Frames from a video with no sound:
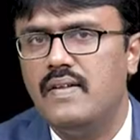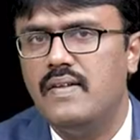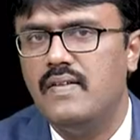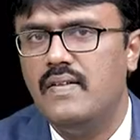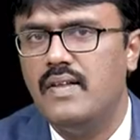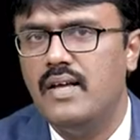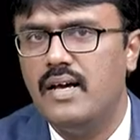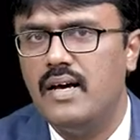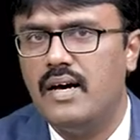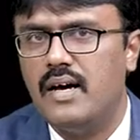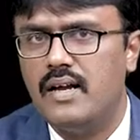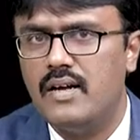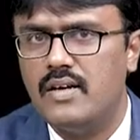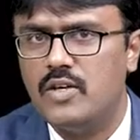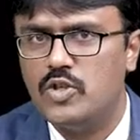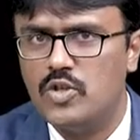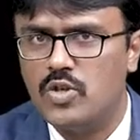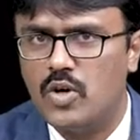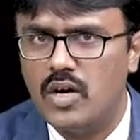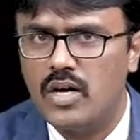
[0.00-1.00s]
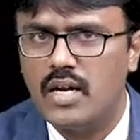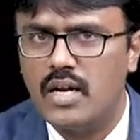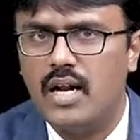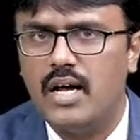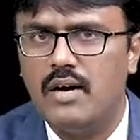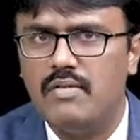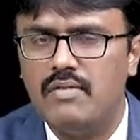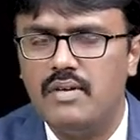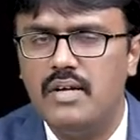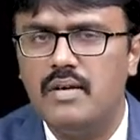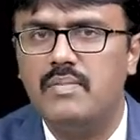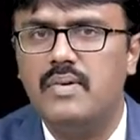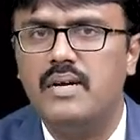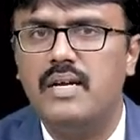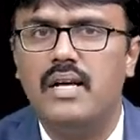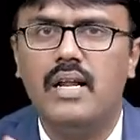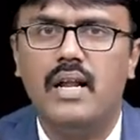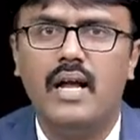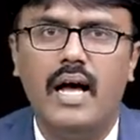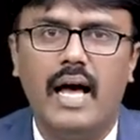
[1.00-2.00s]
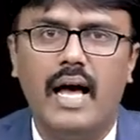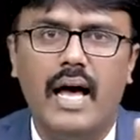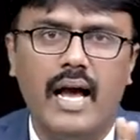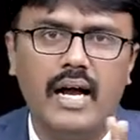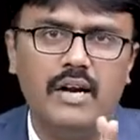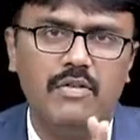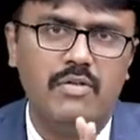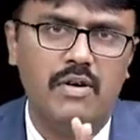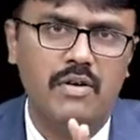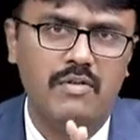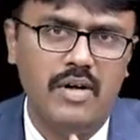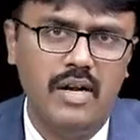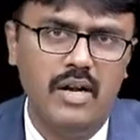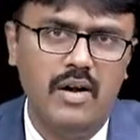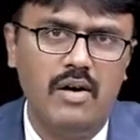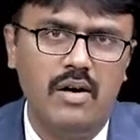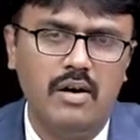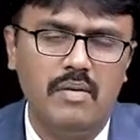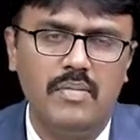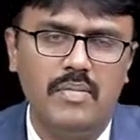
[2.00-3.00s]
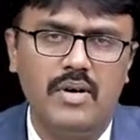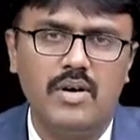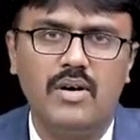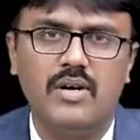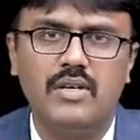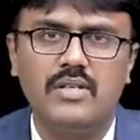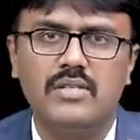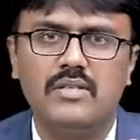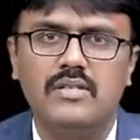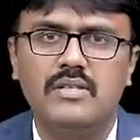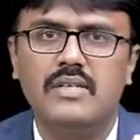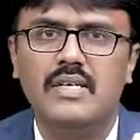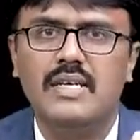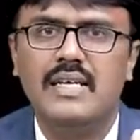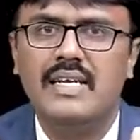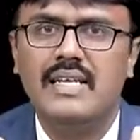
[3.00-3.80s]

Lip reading: They are shorter half-life, but they act for very long because